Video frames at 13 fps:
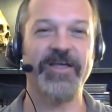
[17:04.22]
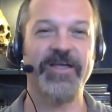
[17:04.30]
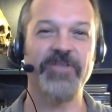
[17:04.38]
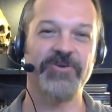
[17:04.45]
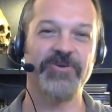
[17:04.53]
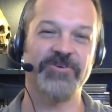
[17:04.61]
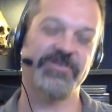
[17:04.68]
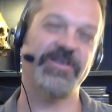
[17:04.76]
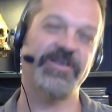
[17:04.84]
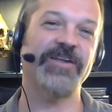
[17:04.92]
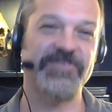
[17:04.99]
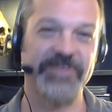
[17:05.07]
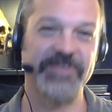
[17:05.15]
had others
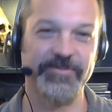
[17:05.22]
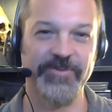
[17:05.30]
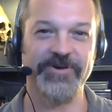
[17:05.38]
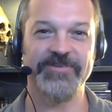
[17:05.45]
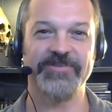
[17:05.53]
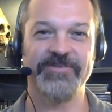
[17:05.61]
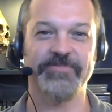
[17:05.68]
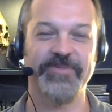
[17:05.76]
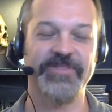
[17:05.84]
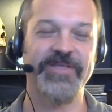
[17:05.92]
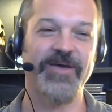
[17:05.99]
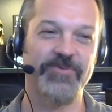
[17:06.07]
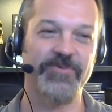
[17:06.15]
kind of similar
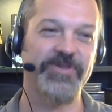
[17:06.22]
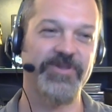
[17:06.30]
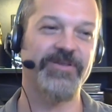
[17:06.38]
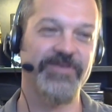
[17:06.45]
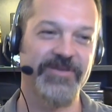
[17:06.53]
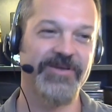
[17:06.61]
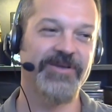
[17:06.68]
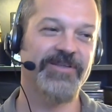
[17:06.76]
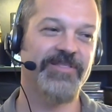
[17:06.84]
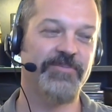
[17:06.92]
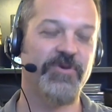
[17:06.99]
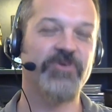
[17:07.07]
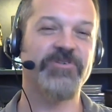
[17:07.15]
but that would be the
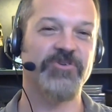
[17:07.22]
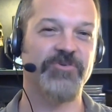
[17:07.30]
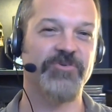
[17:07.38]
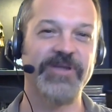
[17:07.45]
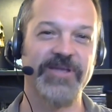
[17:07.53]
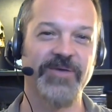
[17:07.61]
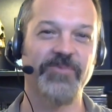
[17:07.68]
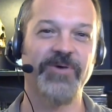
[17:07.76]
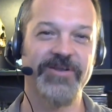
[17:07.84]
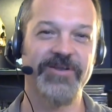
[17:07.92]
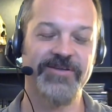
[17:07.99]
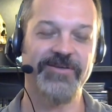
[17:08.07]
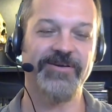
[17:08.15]
most intriguing
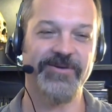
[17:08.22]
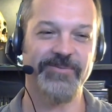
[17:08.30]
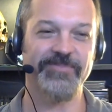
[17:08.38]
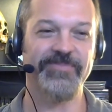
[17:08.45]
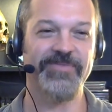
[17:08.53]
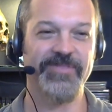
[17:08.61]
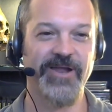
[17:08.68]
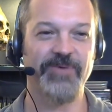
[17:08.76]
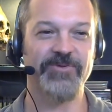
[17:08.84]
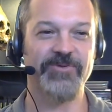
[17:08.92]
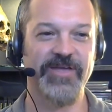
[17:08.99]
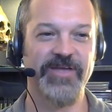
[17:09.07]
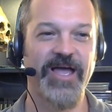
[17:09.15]
one, that I
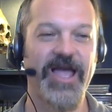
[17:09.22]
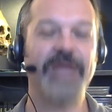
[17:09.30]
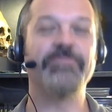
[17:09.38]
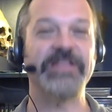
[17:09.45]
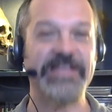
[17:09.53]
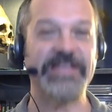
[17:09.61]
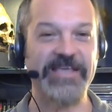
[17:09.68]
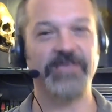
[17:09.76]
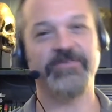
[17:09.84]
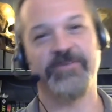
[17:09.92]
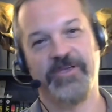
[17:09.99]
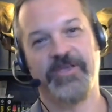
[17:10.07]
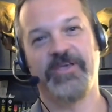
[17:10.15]
would say, I
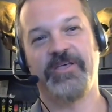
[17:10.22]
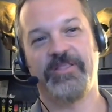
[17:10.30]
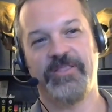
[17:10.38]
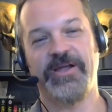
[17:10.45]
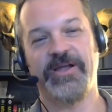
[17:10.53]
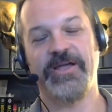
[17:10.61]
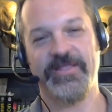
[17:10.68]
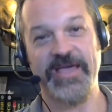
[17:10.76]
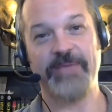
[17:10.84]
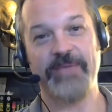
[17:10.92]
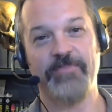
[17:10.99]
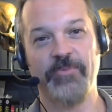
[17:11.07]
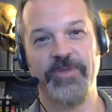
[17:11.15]
believe that I, at
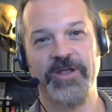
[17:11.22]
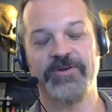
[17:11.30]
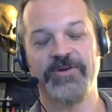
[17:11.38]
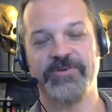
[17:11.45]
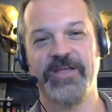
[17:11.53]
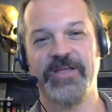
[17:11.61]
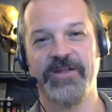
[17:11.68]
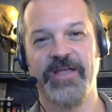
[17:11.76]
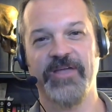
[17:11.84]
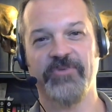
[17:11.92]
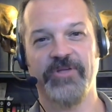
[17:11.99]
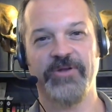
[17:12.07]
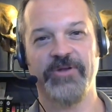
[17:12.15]
that moment, entertained an
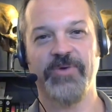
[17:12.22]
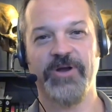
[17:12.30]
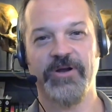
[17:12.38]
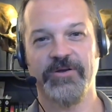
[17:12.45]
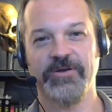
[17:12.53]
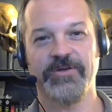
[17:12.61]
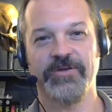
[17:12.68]
angel unaware.